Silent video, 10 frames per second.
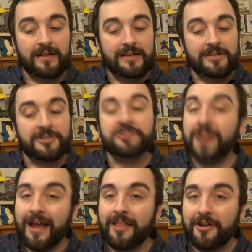
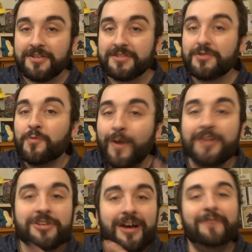Shallows,
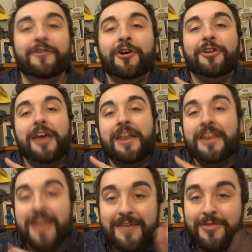which I've got
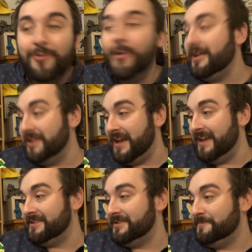neither one
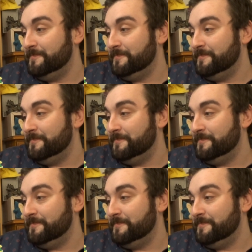yet.